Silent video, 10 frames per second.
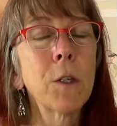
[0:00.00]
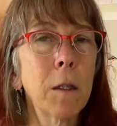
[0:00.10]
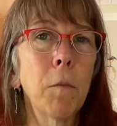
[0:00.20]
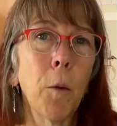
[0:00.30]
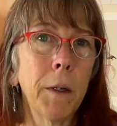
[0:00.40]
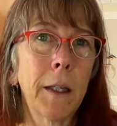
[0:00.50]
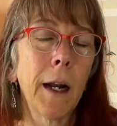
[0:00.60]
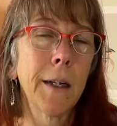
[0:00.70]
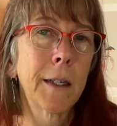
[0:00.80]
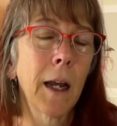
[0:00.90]
the moment that
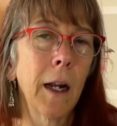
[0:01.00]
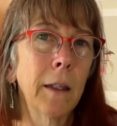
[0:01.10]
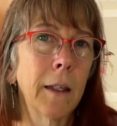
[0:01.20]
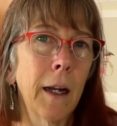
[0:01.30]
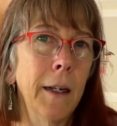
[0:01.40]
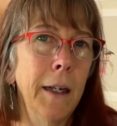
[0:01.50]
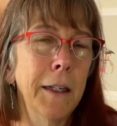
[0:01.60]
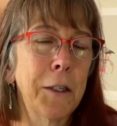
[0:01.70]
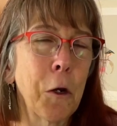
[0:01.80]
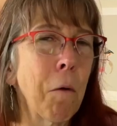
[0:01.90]
I decided that I
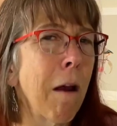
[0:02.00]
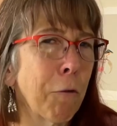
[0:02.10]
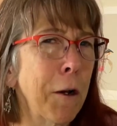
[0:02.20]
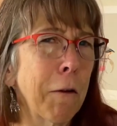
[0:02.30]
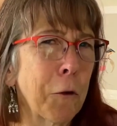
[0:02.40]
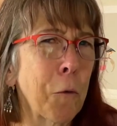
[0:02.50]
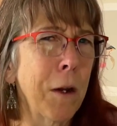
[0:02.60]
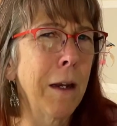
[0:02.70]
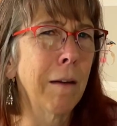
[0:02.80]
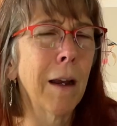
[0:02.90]
needed to go every other
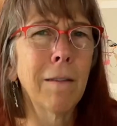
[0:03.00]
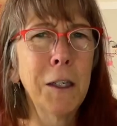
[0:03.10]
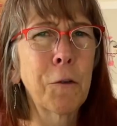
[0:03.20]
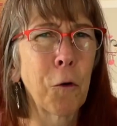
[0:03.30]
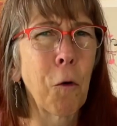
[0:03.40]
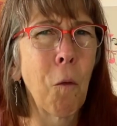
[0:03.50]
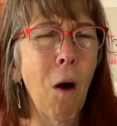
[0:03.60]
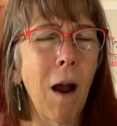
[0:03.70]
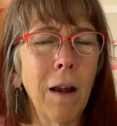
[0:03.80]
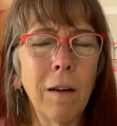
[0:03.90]
week, at least for a
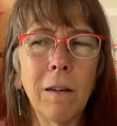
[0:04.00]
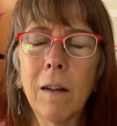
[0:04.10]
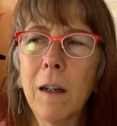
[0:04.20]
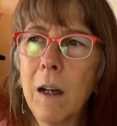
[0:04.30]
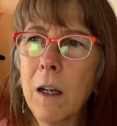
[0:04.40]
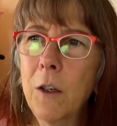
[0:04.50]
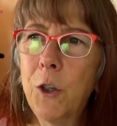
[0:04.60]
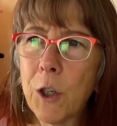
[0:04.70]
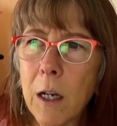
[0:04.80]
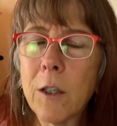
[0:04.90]
while,
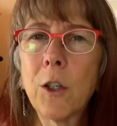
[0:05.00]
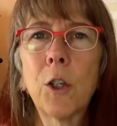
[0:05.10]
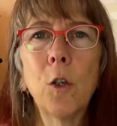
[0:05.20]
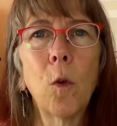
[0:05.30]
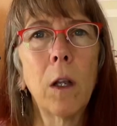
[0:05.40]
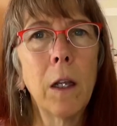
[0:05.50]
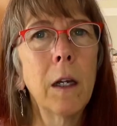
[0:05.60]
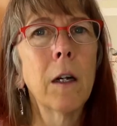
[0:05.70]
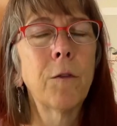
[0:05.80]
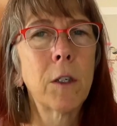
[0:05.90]
just to
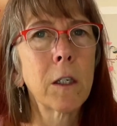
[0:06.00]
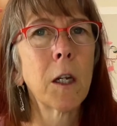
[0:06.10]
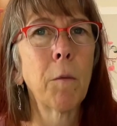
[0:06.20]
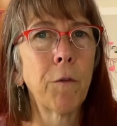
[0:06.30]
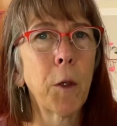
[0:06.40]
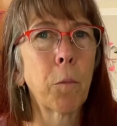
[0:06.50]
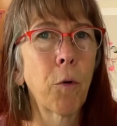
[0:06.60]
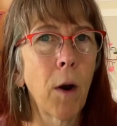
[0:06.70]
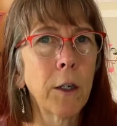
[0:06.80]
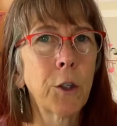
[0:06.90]
lift some of the
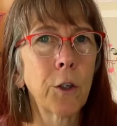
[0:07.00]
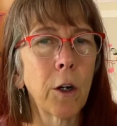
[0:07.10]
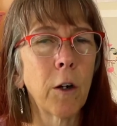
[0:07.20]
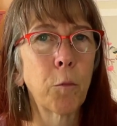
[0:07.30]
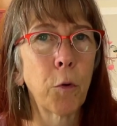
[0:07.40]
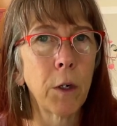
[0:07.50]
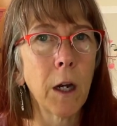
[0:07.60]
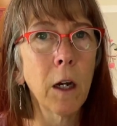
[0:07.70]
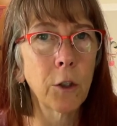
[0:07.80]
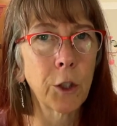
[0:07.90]
pressure of
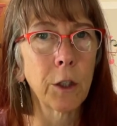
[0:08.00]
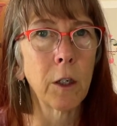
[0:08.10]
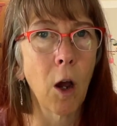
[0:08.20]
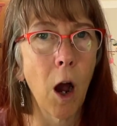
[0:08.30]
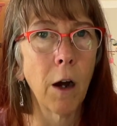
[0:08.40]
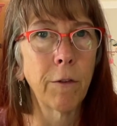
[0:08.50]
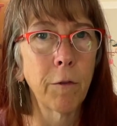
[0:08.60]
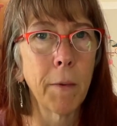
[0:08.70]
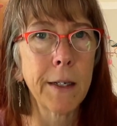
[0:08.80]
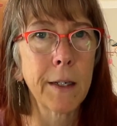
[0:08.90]
production off
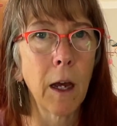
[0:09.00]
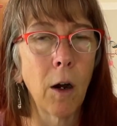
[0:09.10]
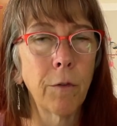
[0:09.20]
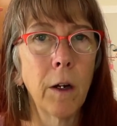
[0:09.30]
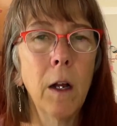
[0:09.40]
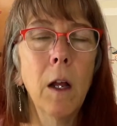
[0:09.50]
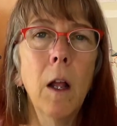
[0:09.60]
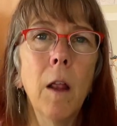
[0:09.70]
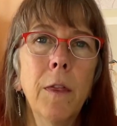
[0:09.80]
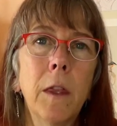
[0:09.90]
of myself.
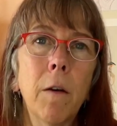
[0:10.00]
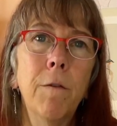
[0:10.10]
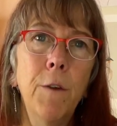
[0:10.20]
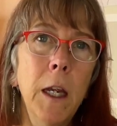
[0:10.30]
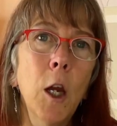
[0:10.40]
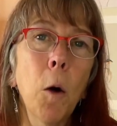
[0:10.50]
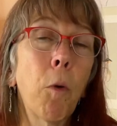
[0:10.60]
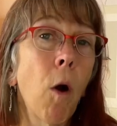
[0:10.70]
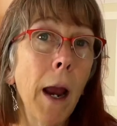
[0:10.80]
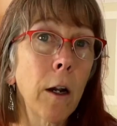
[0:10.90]
The video
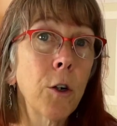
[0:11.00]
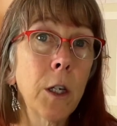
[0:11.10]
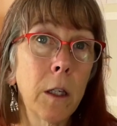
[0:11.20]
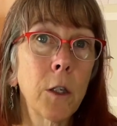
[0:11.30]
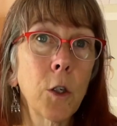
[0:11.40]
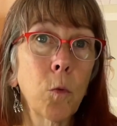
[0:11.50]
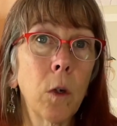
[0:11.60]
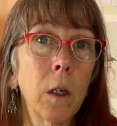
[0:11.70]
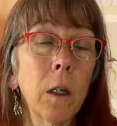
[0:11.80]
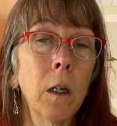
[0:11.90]
prior to this
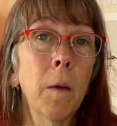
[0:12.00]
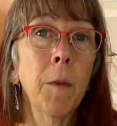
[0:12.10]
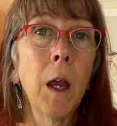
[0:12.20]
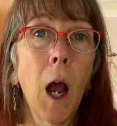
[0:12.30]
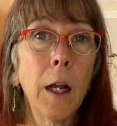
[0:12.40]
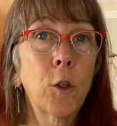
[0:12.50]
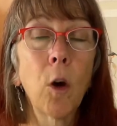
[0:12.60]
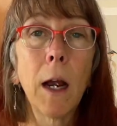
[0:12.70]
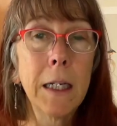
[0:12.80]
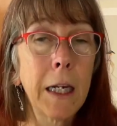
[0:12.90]
one, I
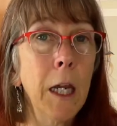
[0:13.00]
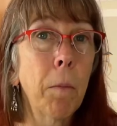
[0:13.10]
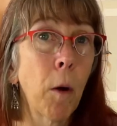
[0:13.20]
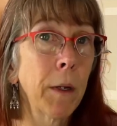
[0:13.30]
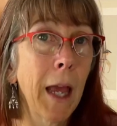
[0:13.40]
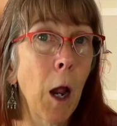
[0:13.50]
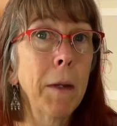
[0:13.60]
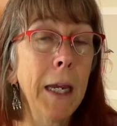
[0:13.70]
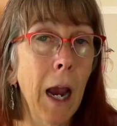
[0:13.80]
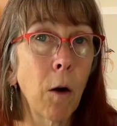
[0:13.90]
tried to keep up with how
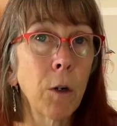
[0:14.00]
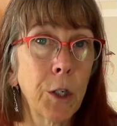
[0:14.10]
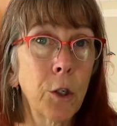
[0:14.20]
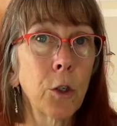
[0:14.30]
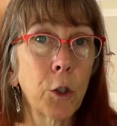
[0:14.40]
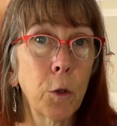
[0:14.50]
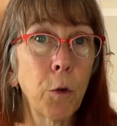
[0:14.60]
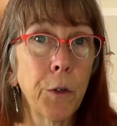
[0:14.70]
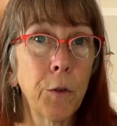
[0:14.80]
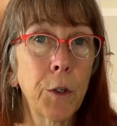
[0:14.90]
many hours it took to
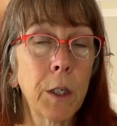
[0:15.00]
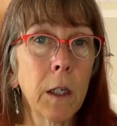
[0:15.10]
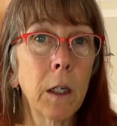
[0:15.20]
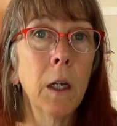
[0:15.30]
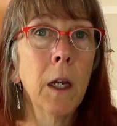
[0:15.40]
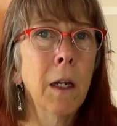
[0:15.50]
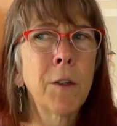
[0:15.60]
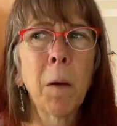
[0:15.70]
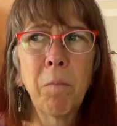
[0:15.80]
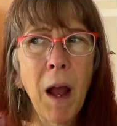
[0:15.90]
produce it. It
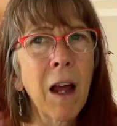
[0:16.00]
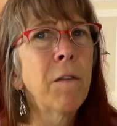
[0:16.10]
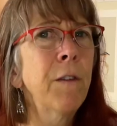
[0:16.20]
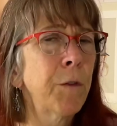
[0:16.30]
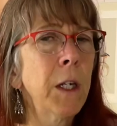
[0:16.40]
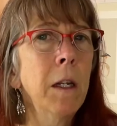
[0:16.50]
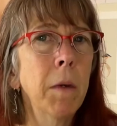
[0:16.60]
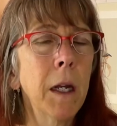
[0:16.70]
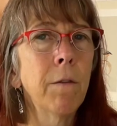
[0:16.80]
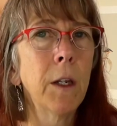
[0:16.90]
was about a
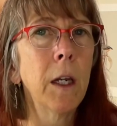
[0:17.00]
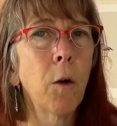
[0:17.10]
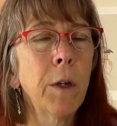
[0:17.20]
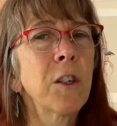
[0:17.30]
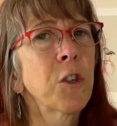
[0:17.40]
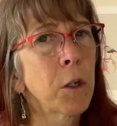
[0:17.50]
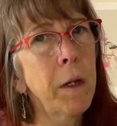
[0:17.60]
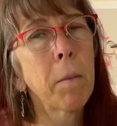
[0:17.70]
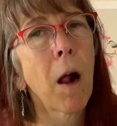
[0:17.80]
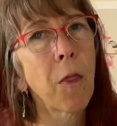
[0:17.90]
15-minute video, and it took
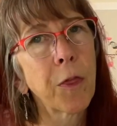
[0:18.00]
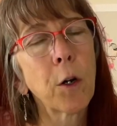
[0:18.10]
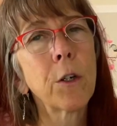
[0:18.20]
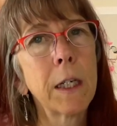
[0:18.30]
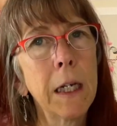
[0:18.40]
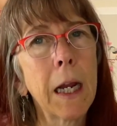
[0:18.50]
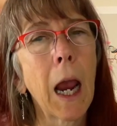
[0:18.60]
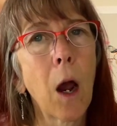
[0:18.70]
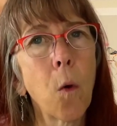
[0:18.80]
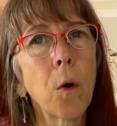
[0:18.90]
me about 13
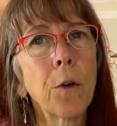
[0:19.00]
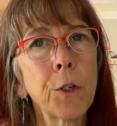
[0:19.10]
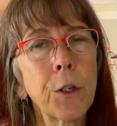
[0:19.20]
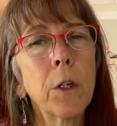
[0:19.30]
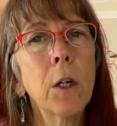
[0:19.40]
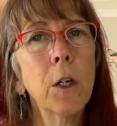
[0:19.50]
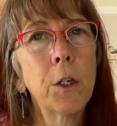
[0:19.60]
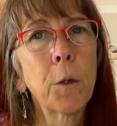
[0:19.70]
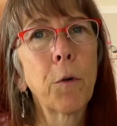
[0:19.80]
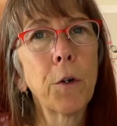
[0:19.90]
hours
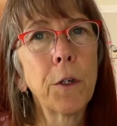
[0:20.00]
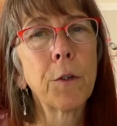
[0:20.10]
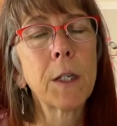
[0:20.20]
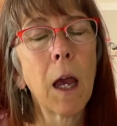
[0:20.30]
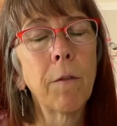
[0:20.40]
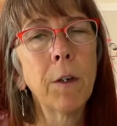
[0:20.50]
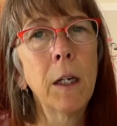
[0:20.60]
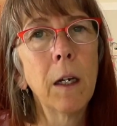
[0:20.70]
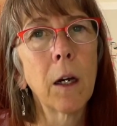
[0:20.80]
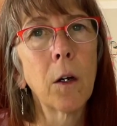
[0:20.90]
to produce that
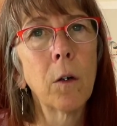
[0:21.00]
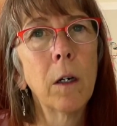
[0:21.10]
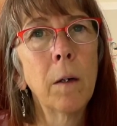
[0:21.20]
video.